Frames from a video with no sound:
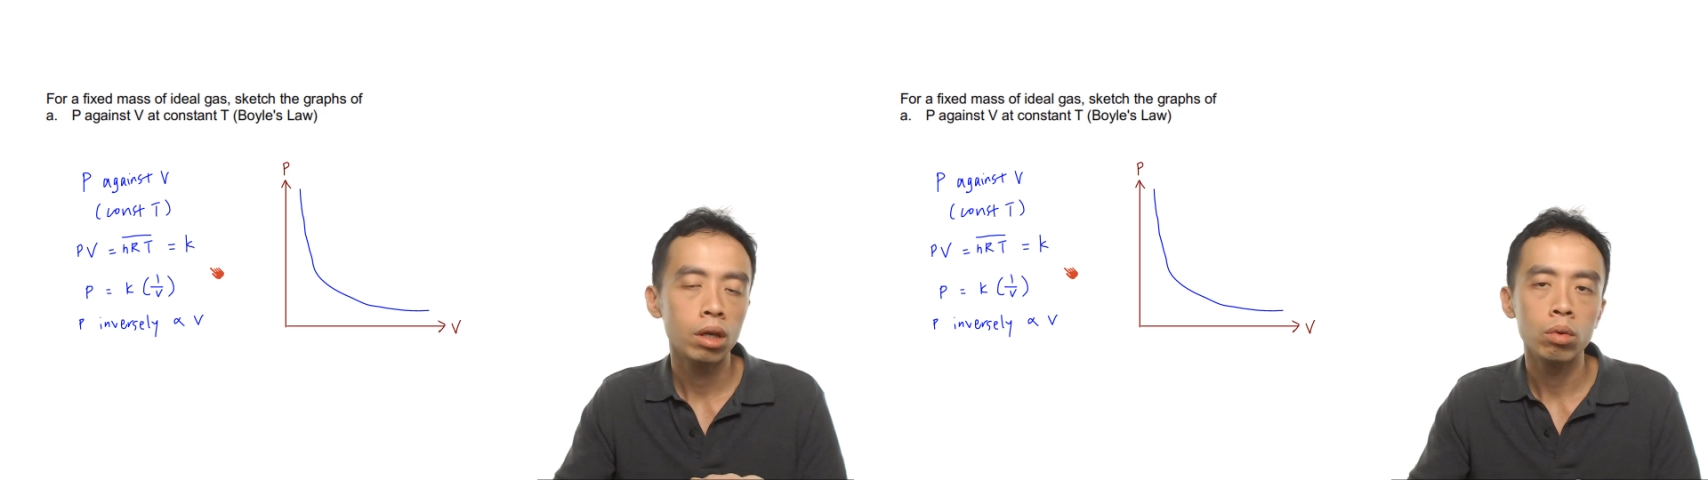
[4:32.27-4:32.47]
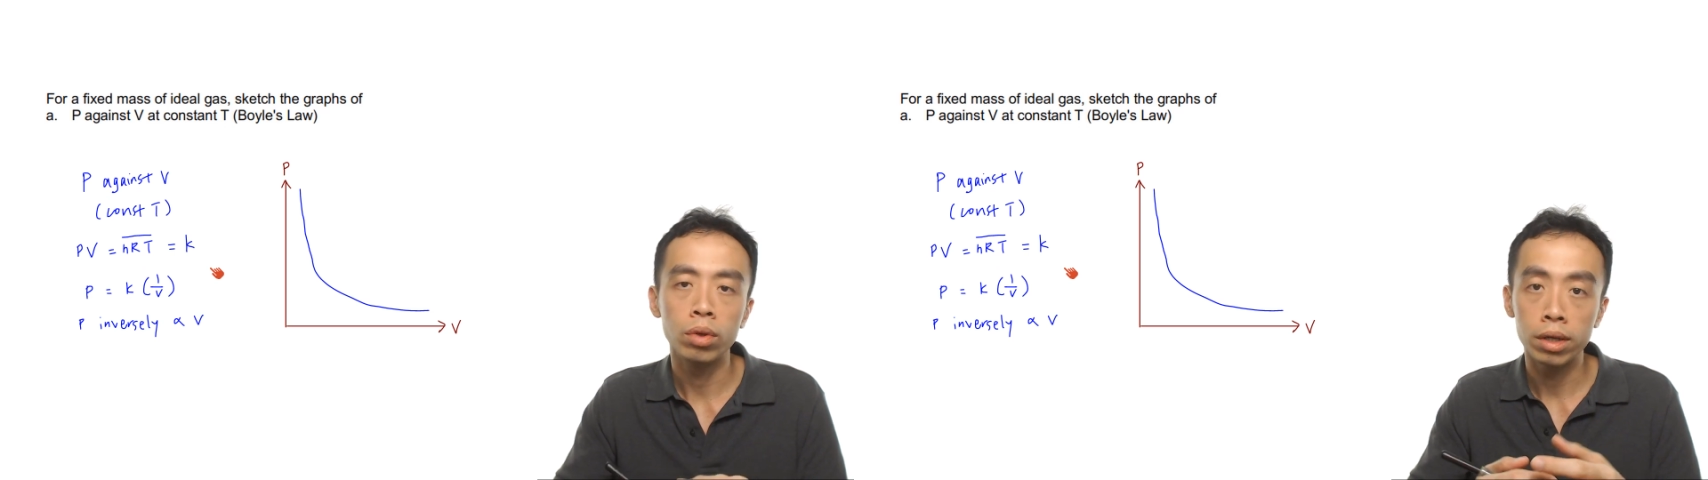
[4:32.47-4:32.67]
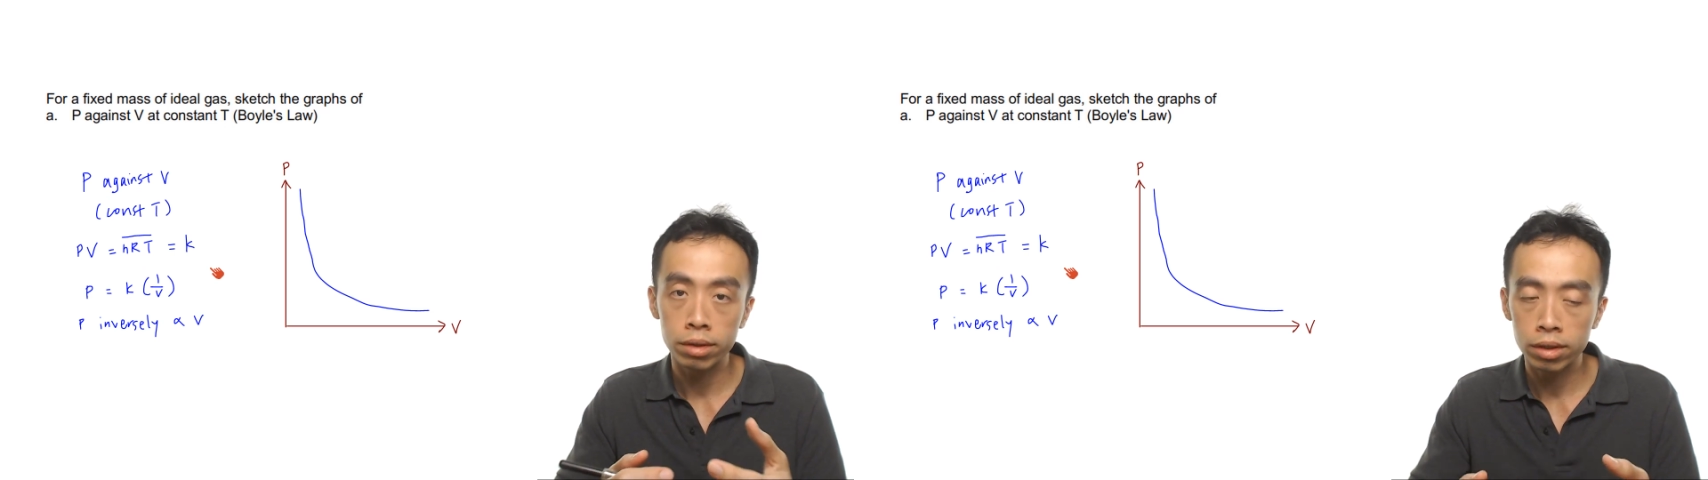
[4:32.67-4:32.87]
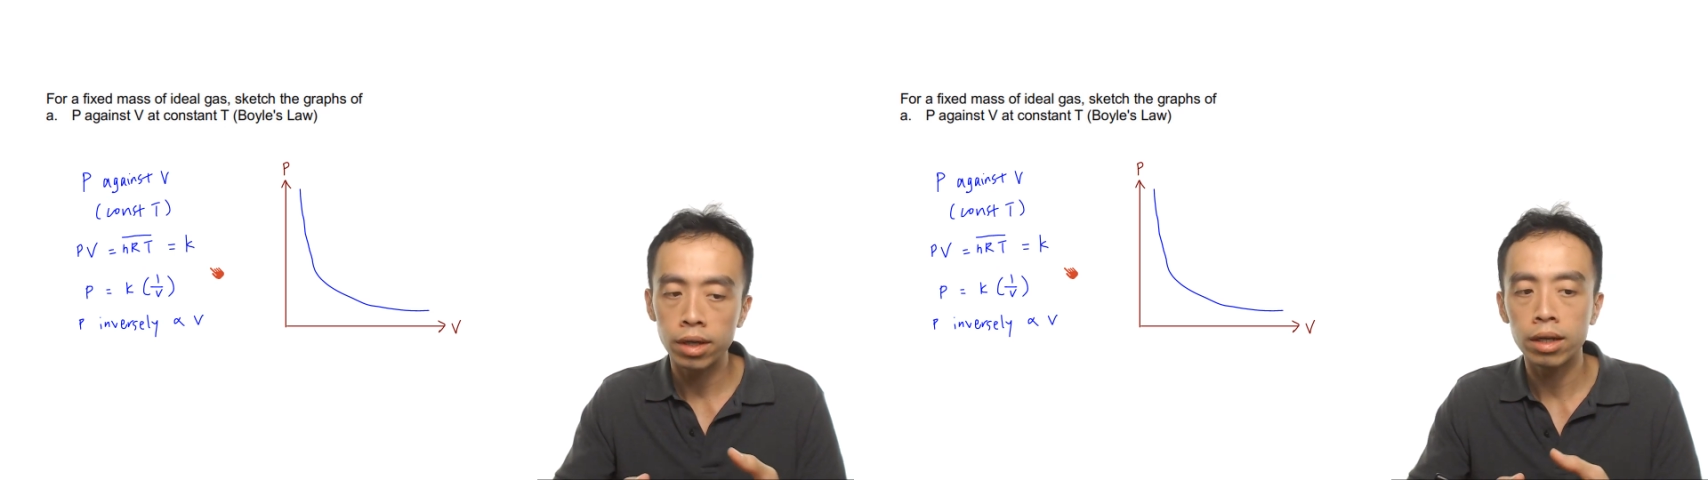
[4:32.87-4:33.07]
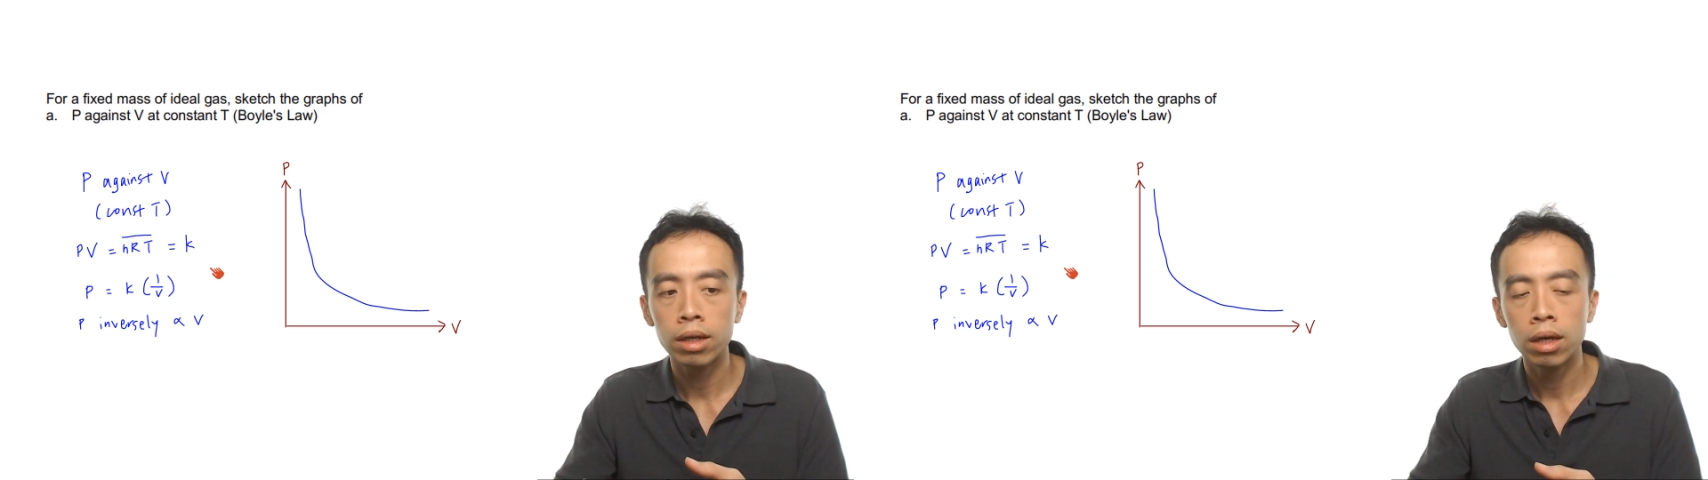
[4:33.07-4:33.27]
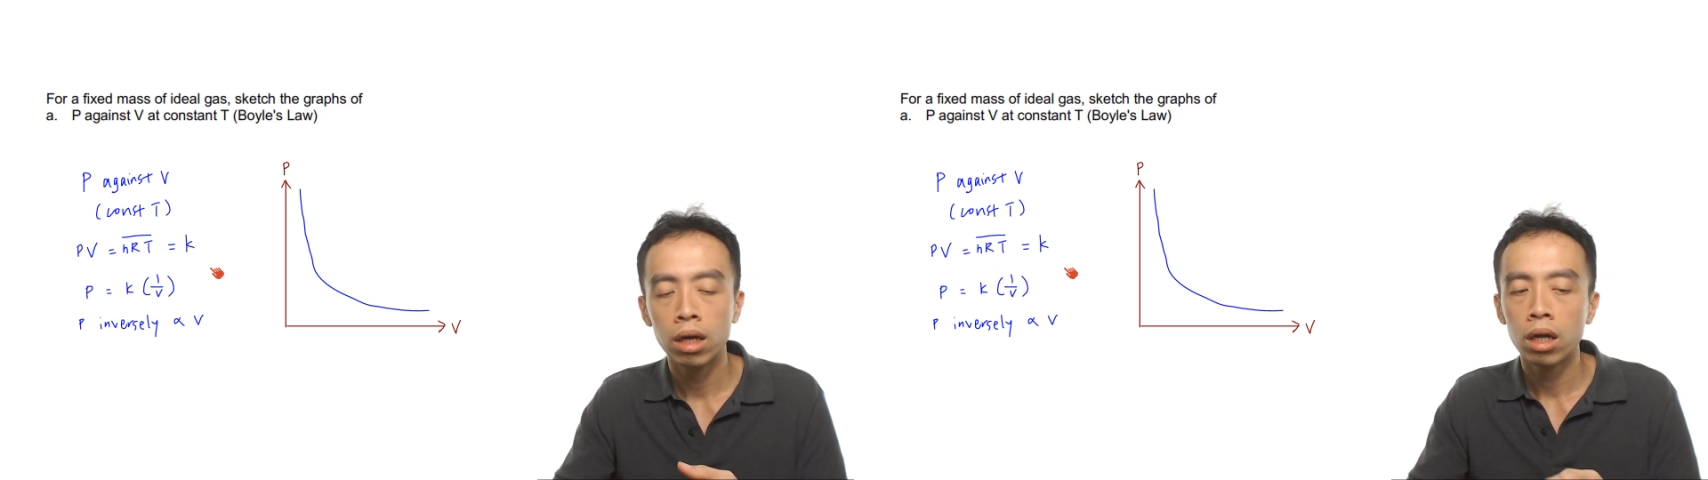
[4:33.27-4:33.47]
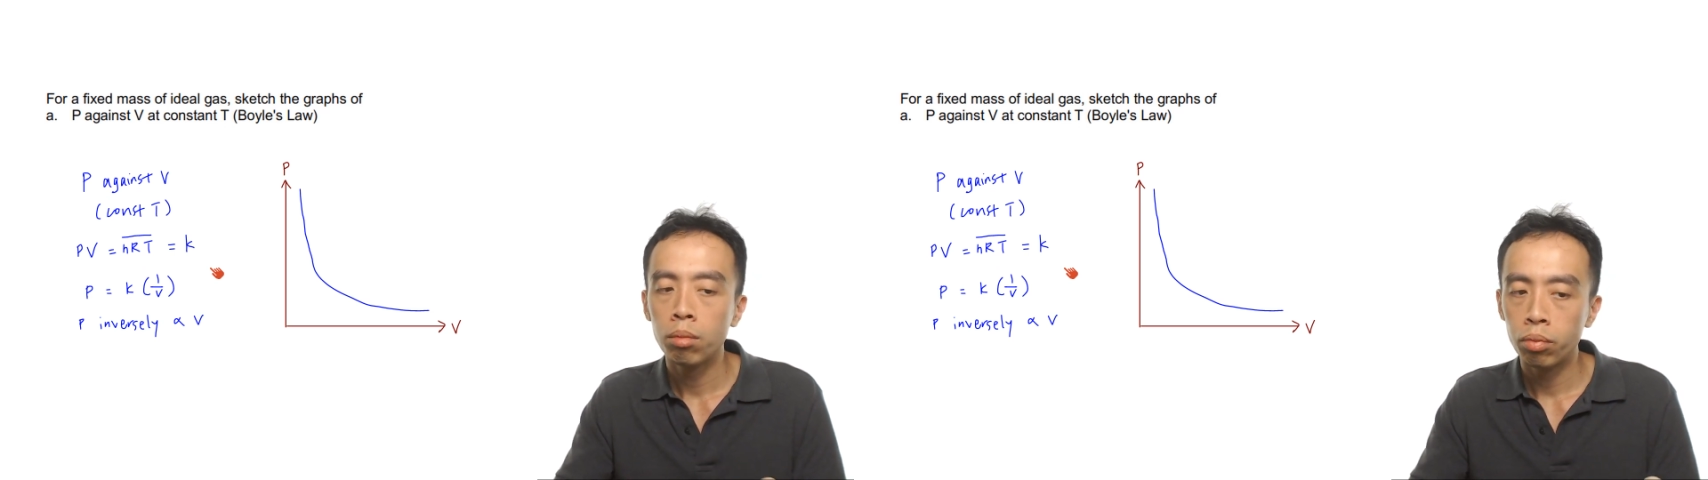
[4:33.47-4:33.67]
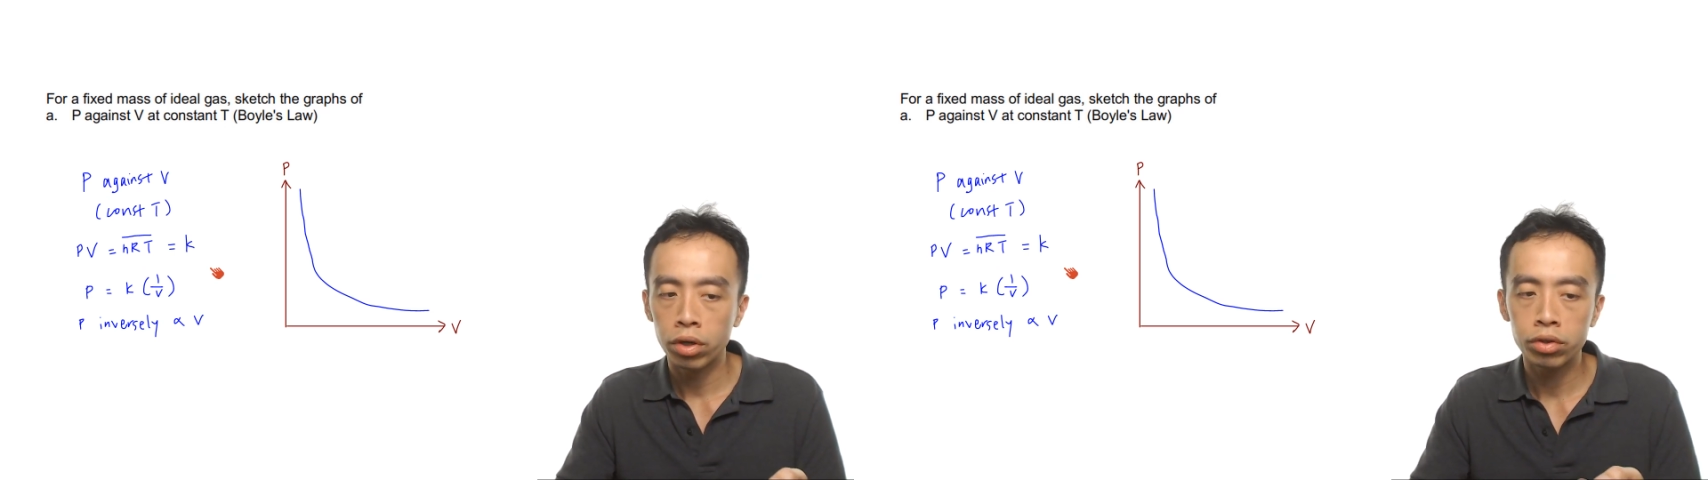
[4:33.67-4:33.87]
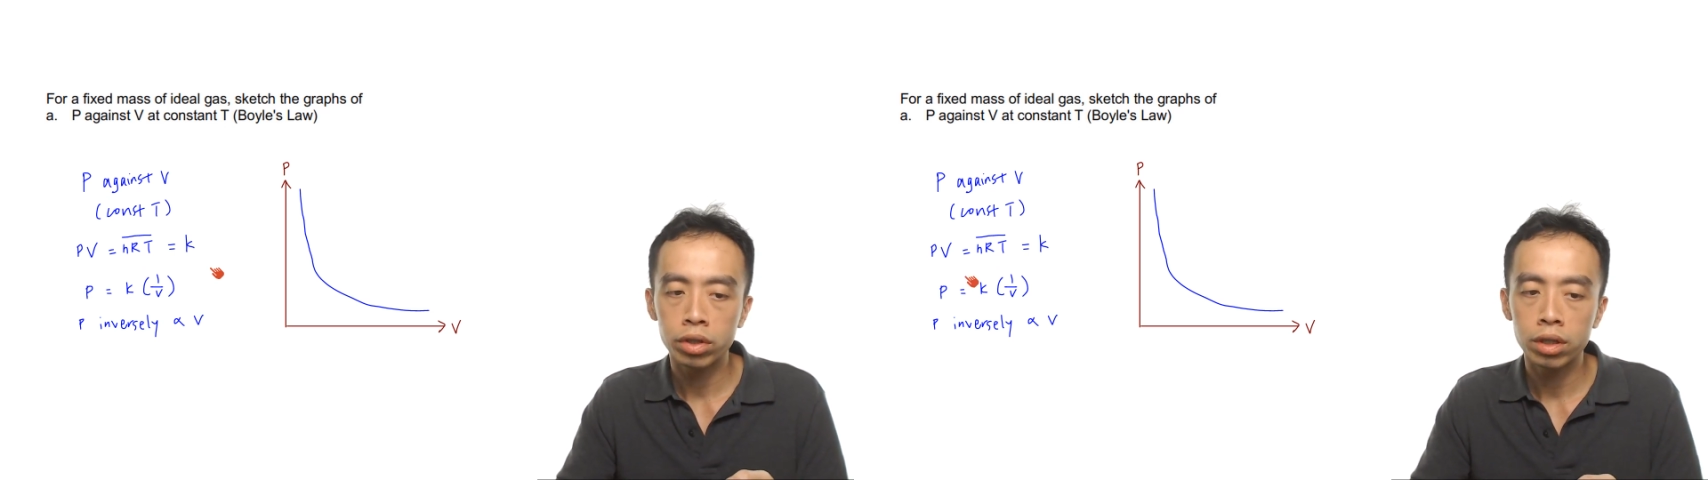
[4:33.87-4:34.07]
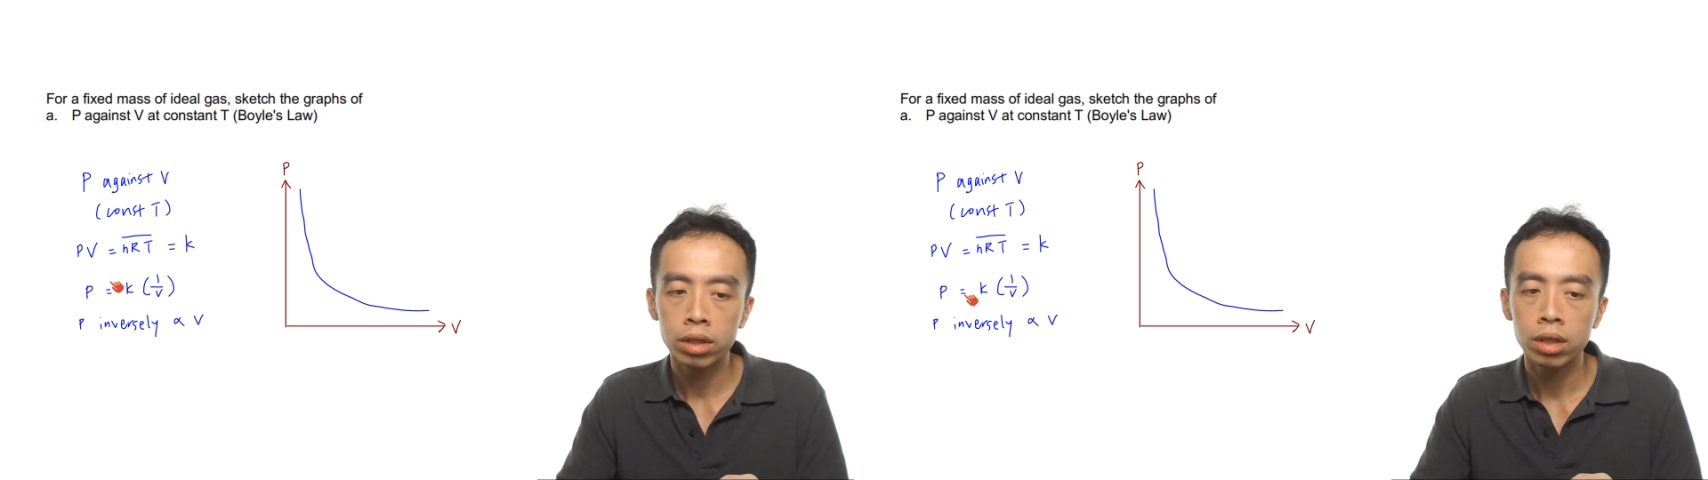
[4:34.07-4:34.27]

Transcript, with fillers: we can see that pressure